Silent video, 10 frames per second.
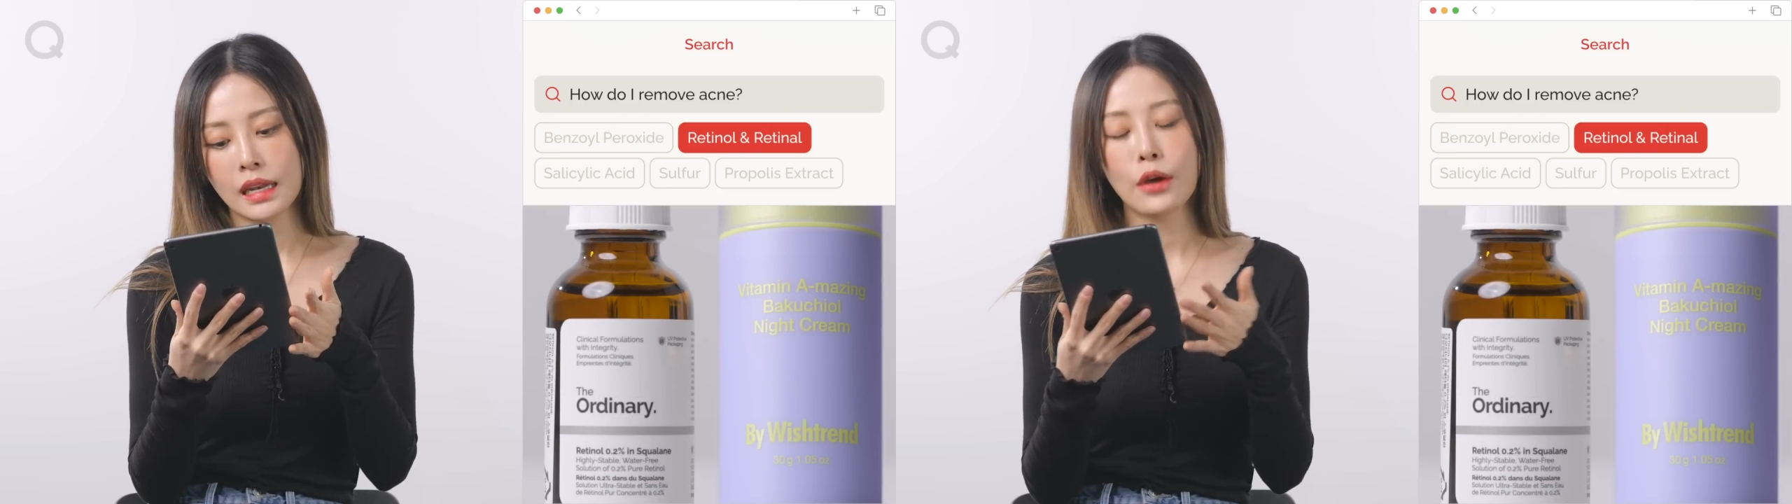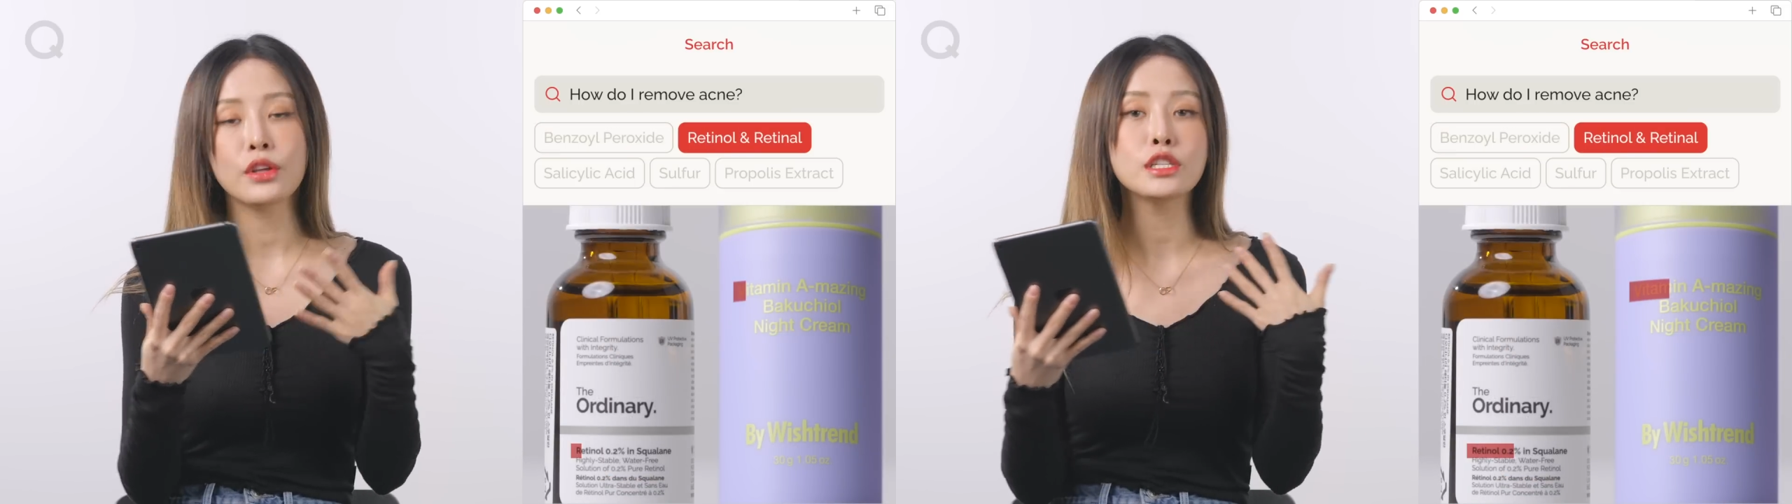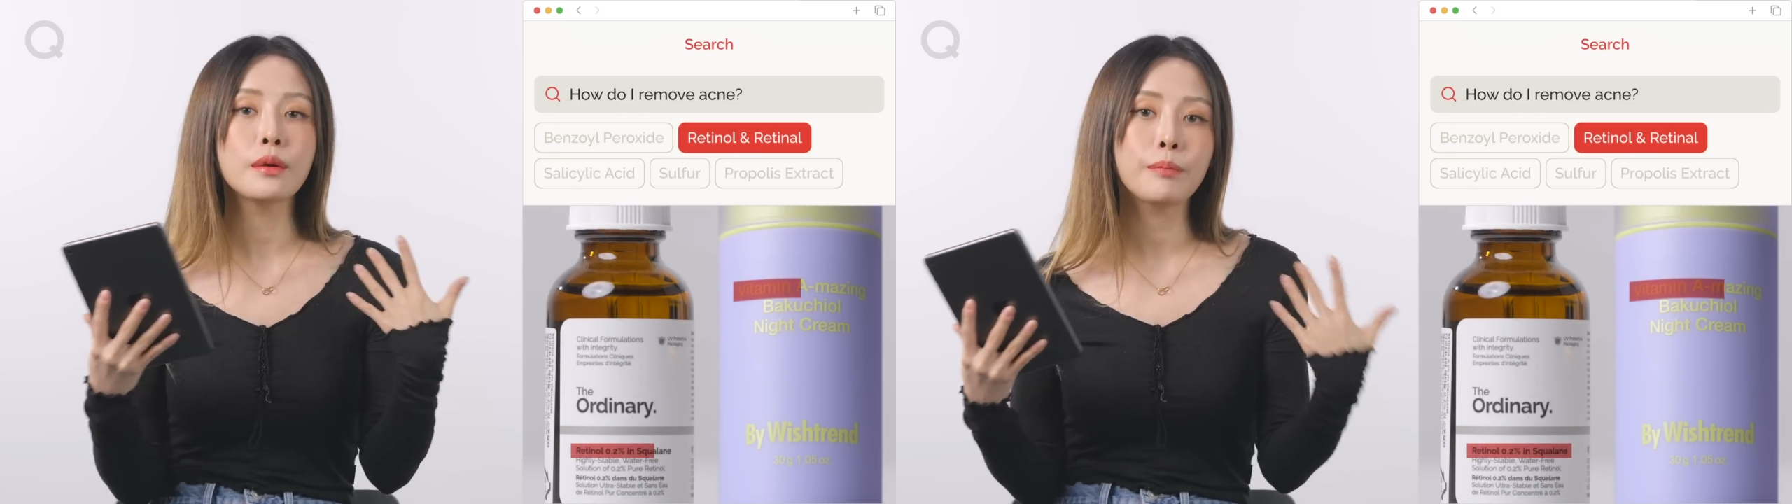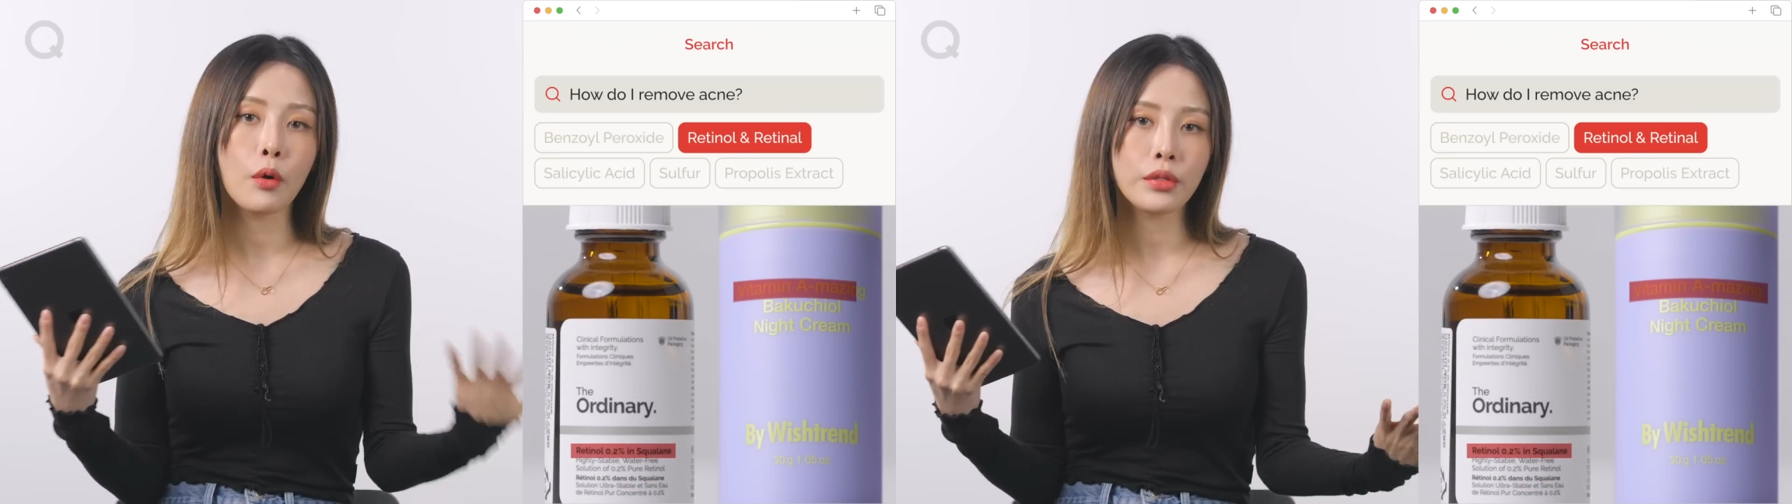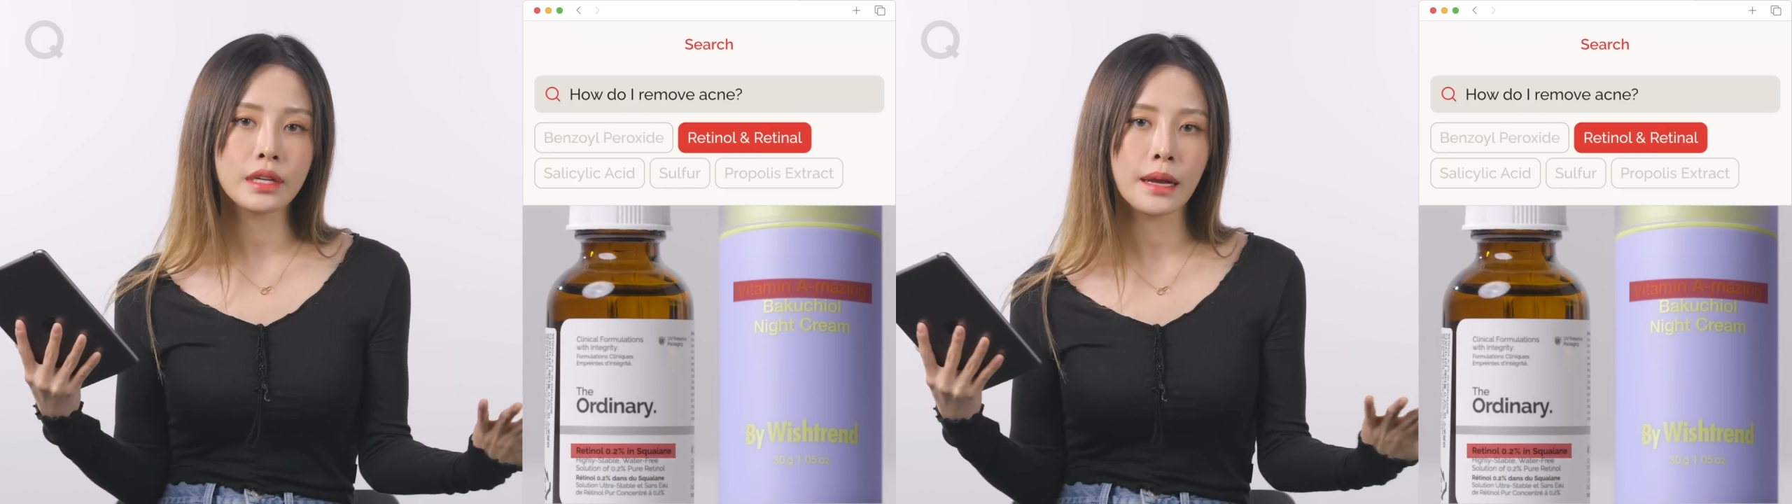Now these are
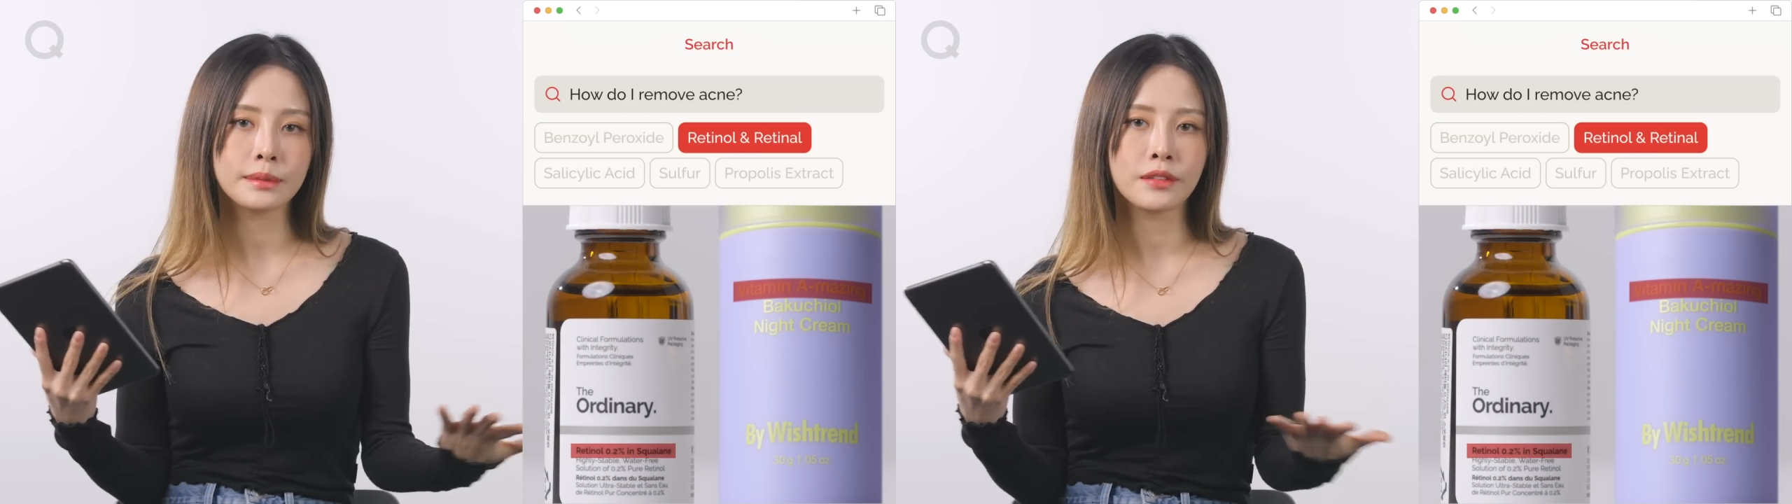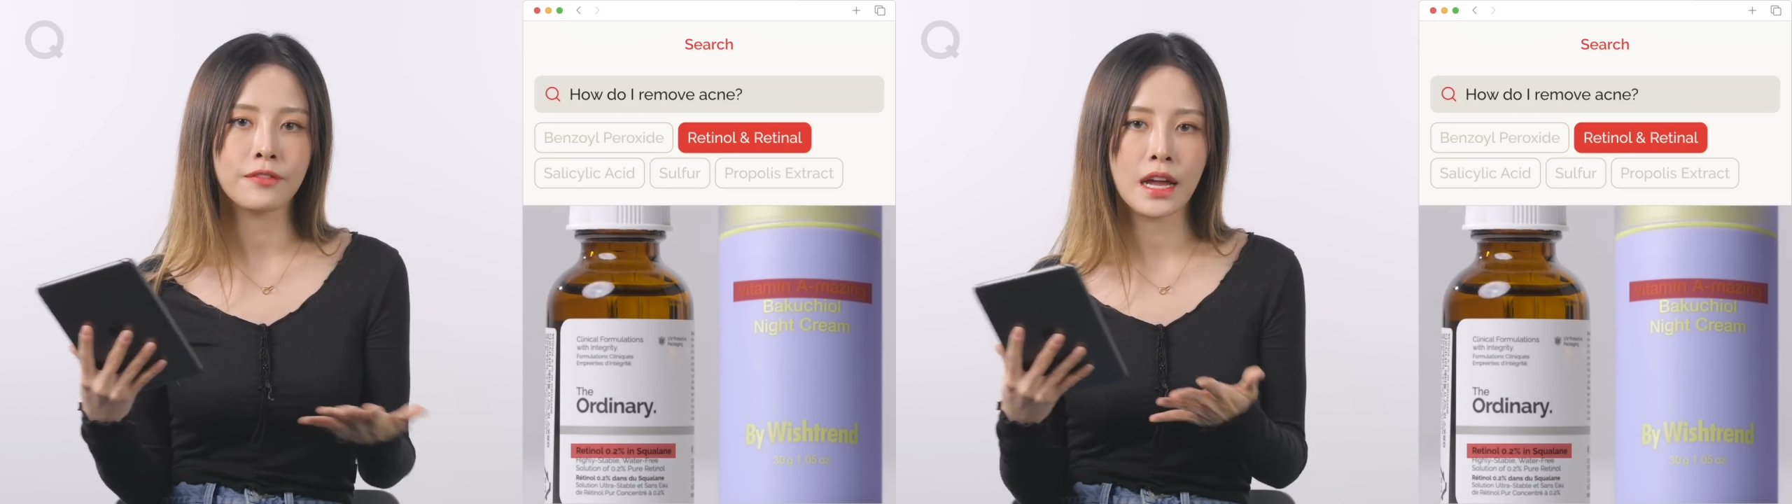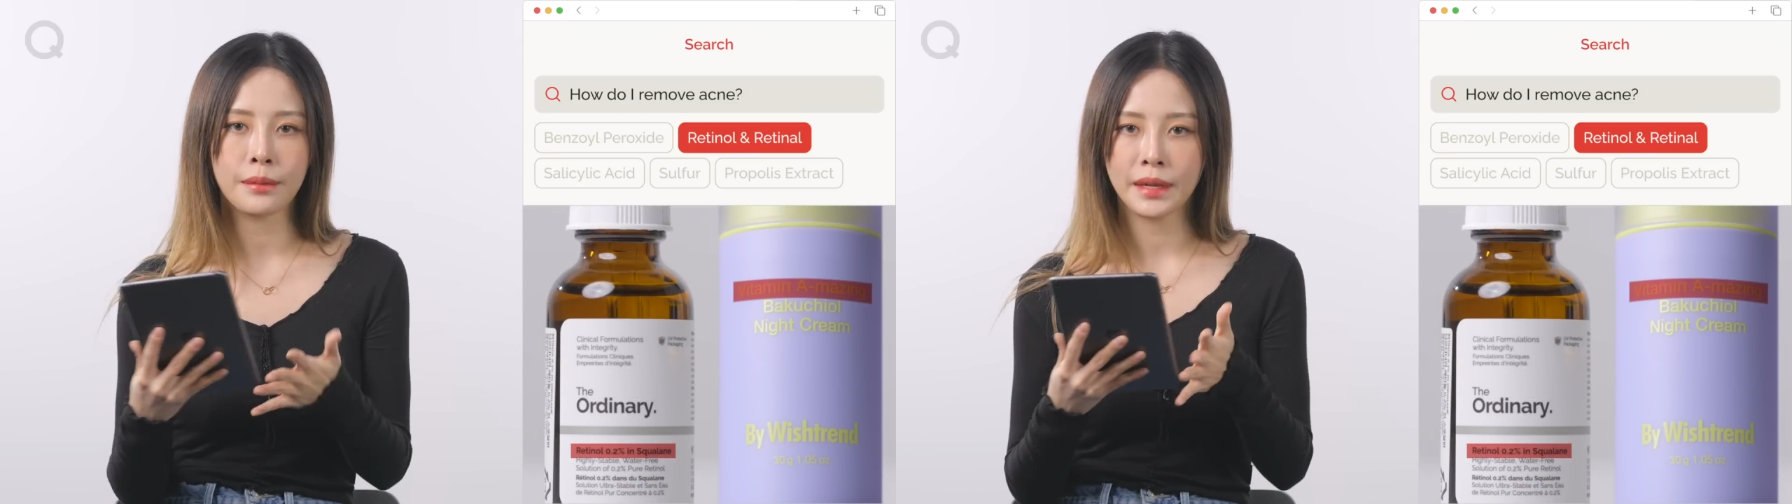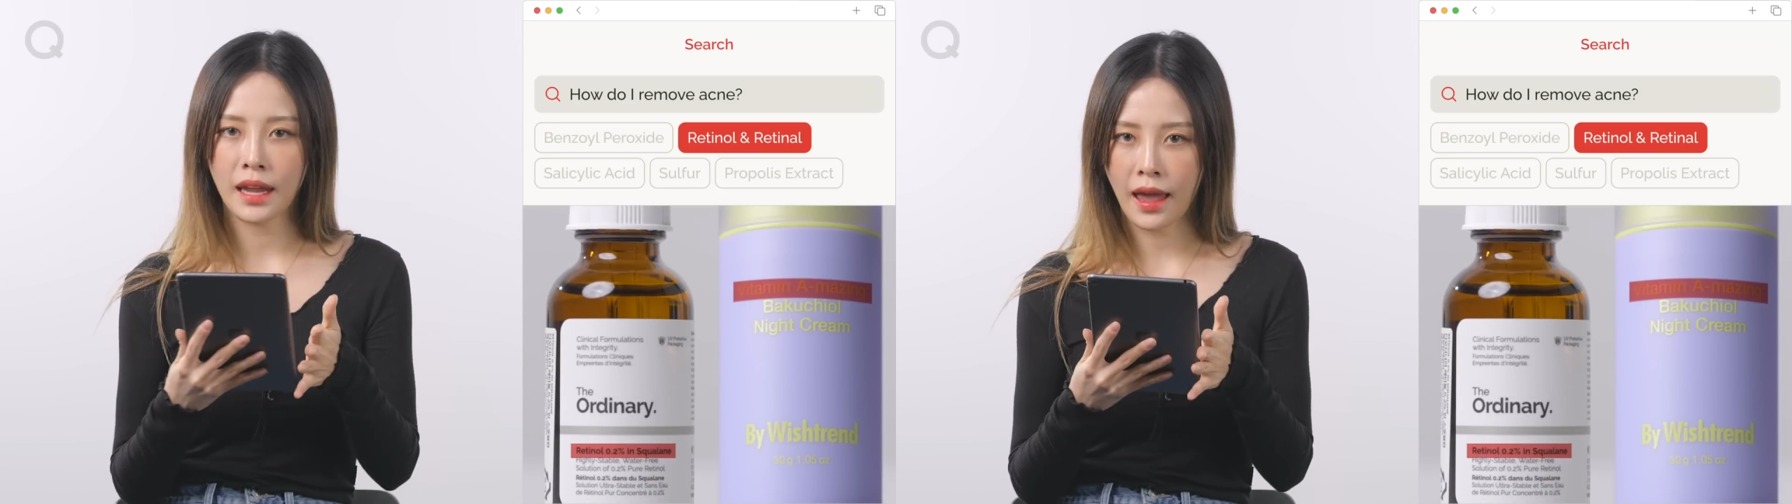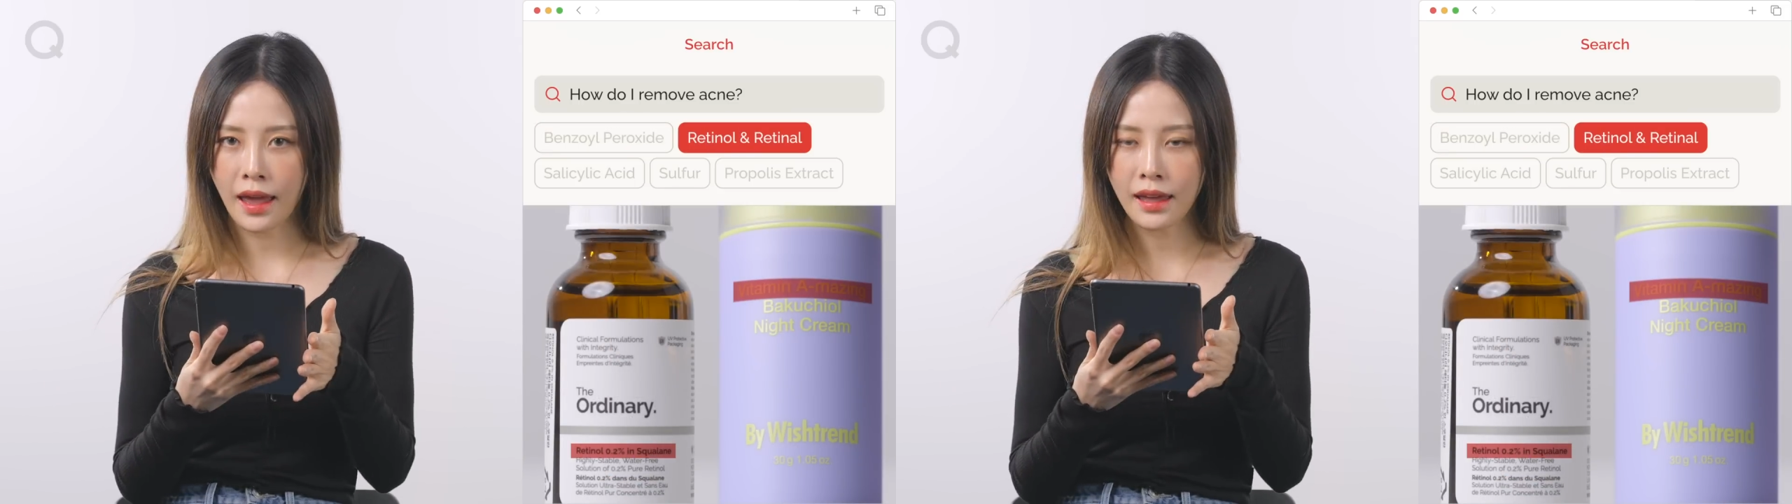both types of
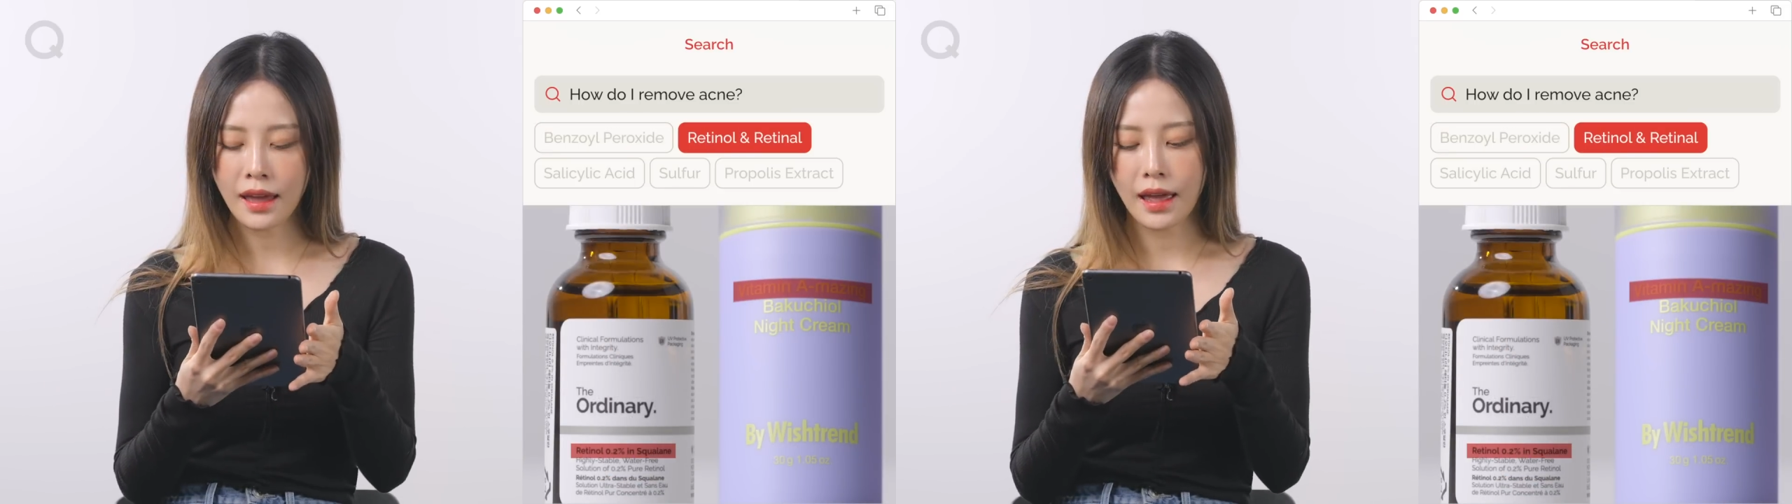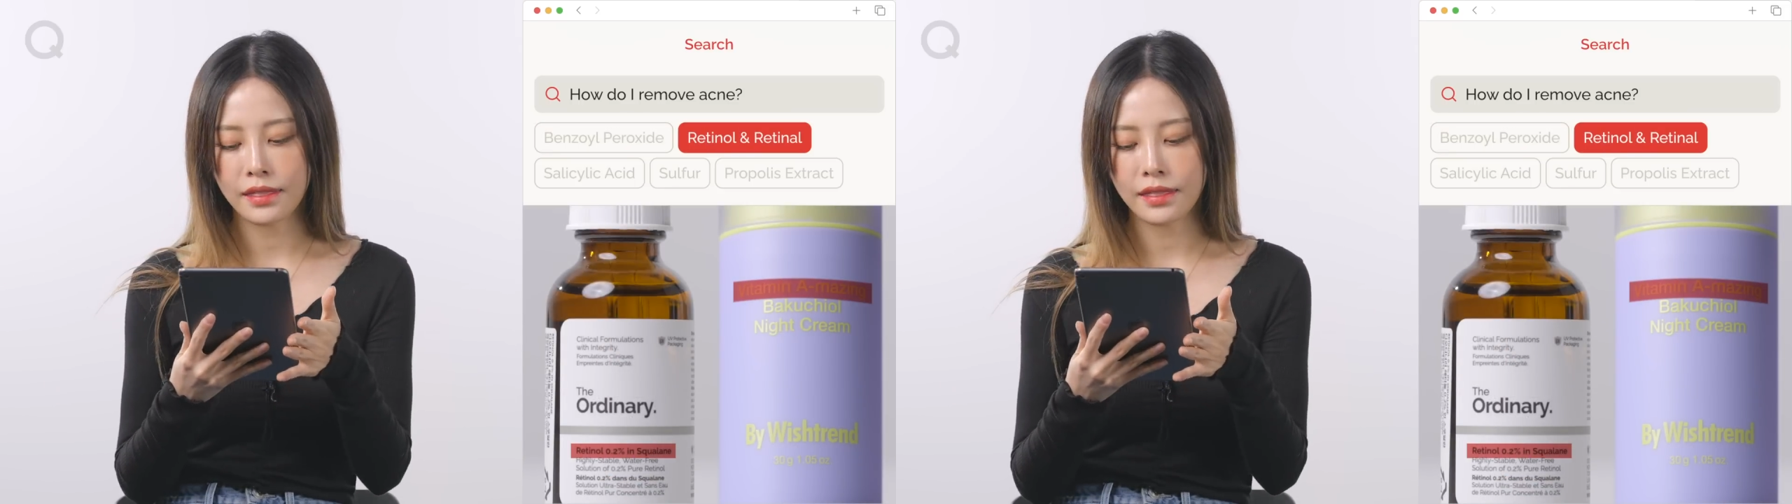vitamin A